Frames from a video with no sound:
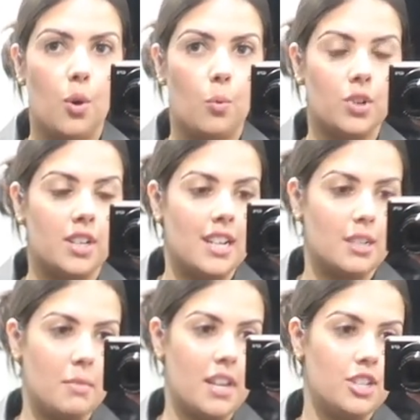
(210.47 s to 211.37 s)
would need a
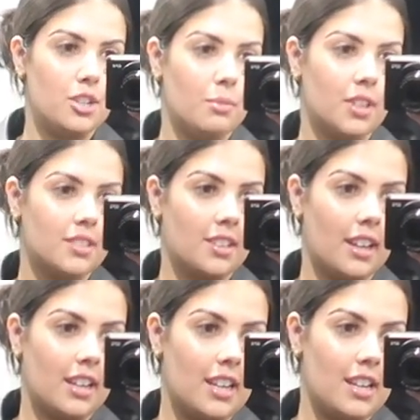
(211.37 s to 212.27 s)
medium, because
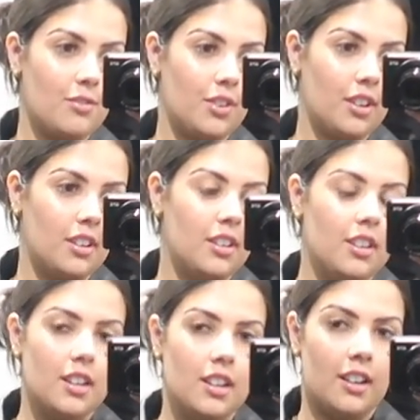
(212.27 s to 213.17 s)
like even
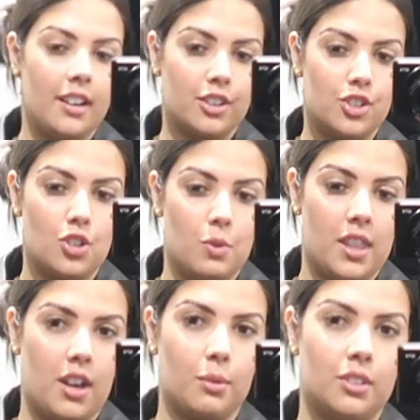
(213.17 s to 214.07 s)
like doing
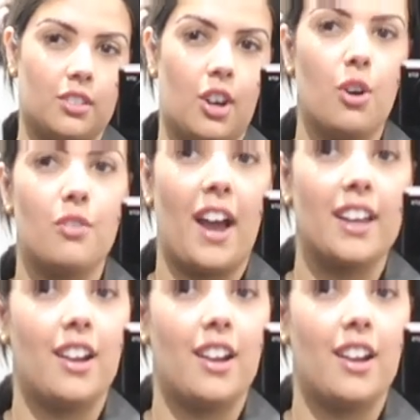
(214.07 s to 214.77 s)
that up, because I was like, oh, if I had